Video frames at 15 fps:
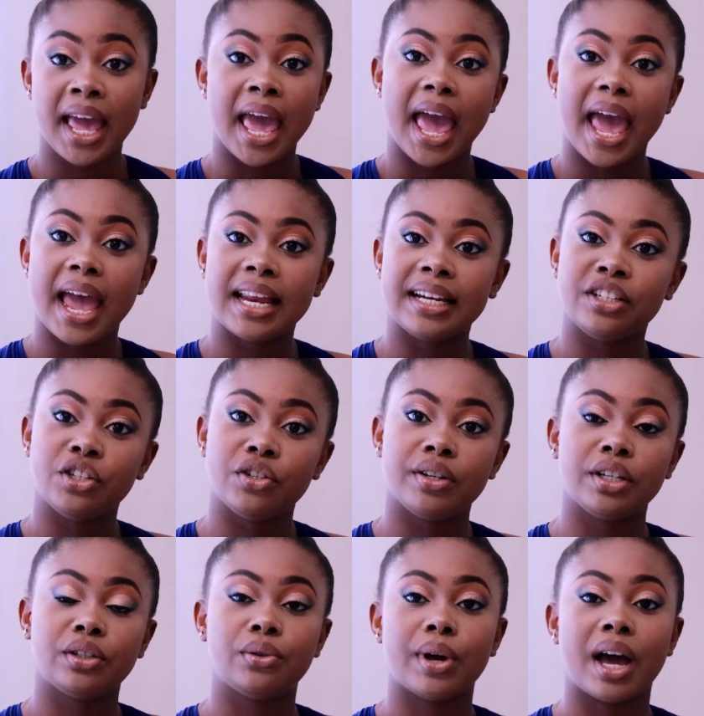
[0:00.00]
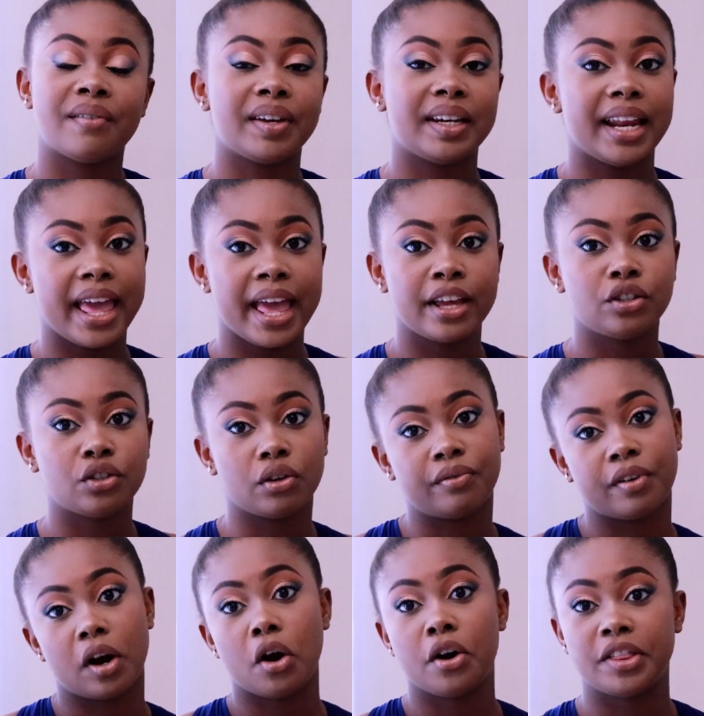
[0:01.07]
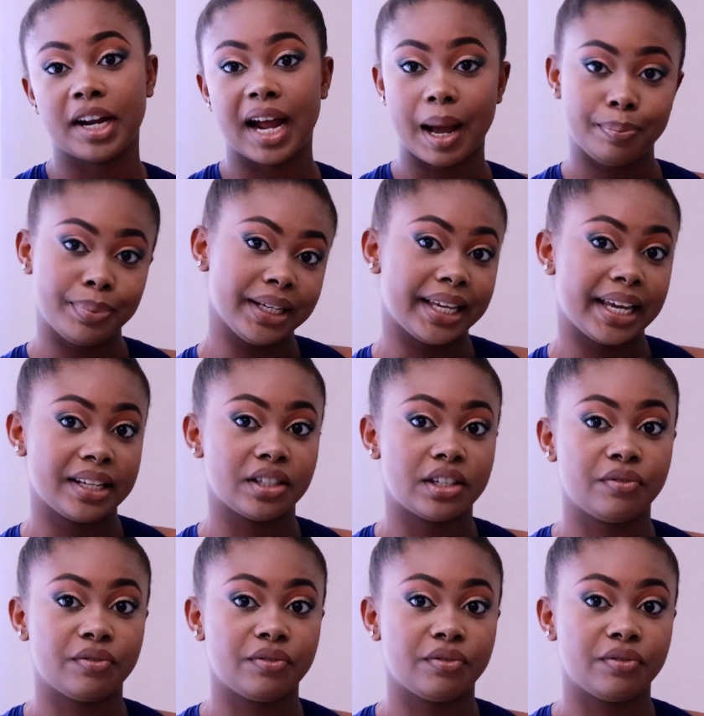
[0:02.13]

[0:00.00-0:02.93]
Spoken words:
And you need to have an edge over other applicants